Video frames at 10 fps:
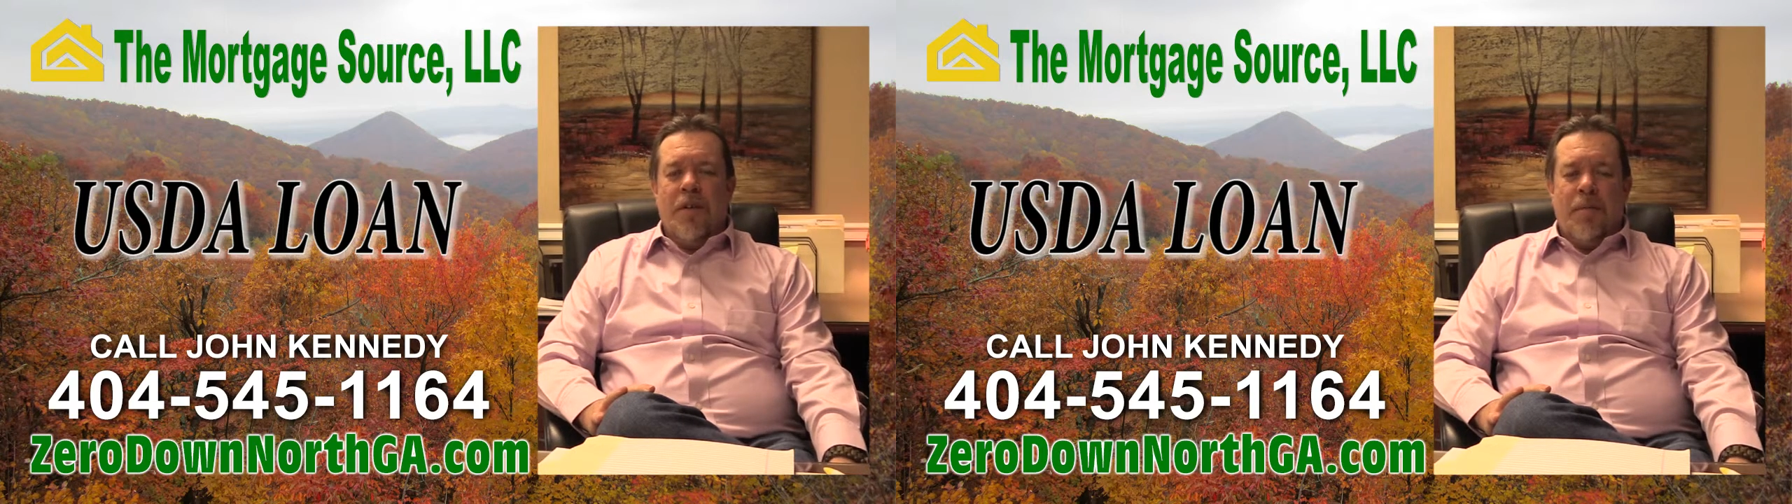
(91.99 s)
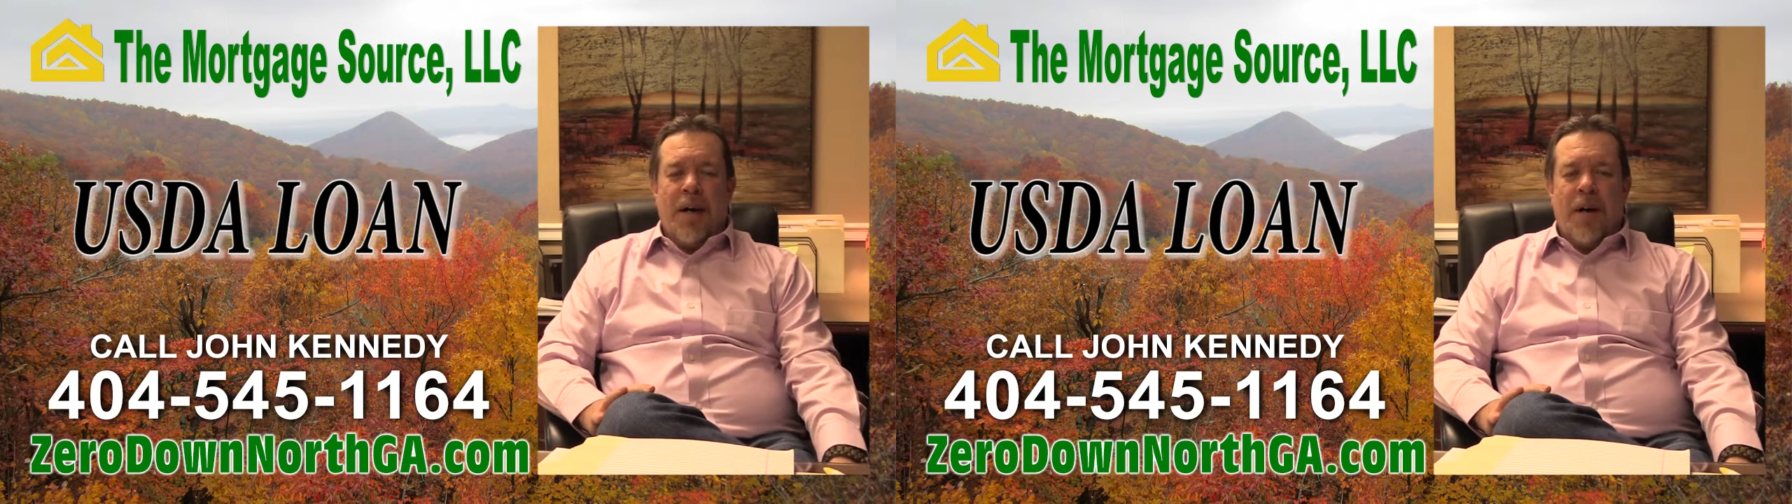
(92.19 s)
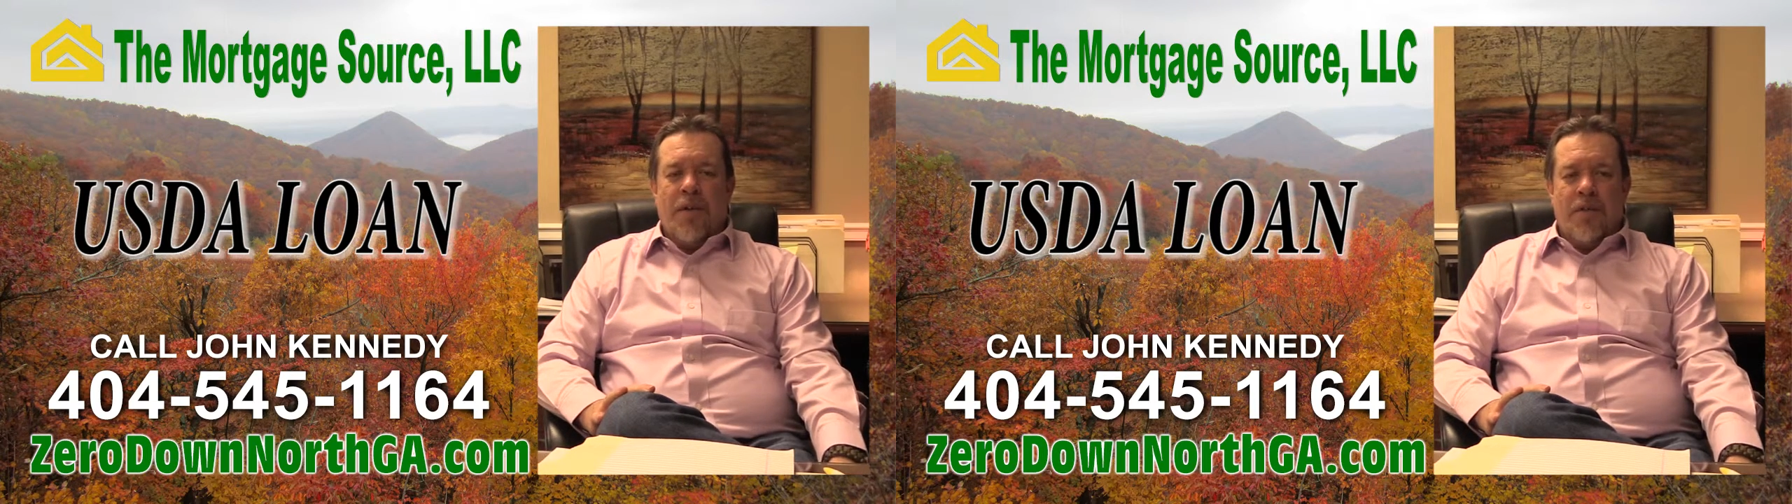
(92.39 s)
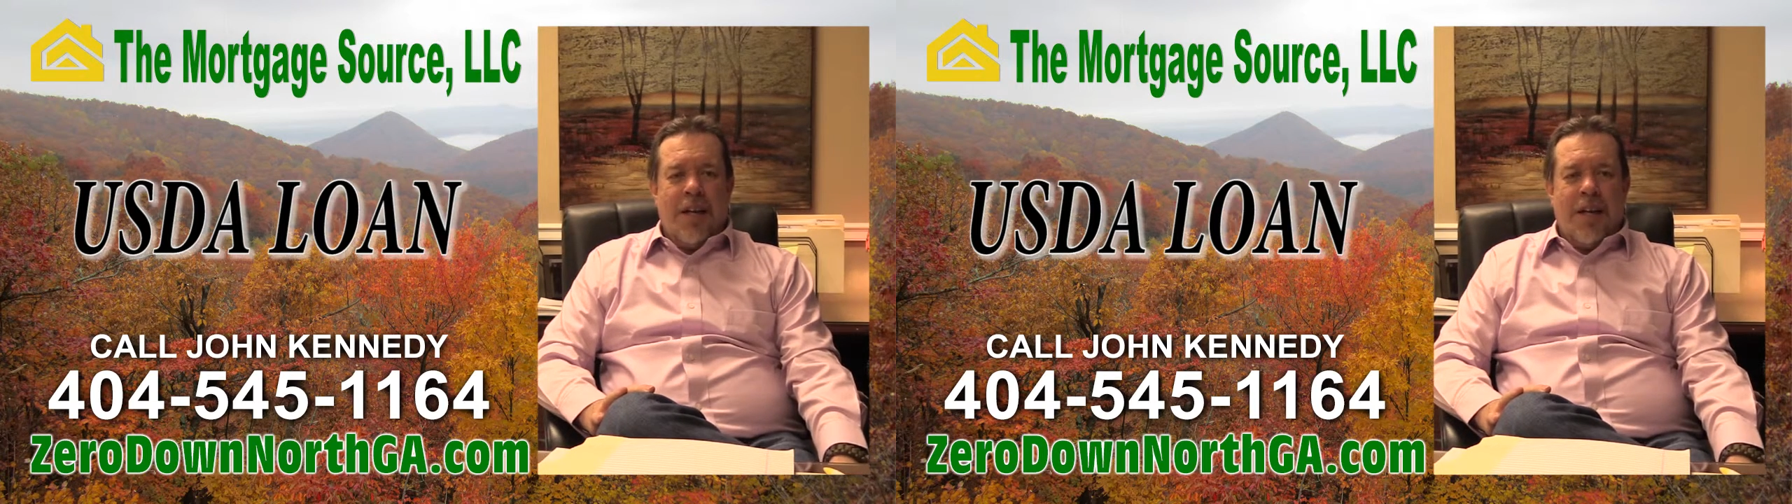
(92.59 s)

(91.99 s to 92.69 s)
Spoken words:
amount is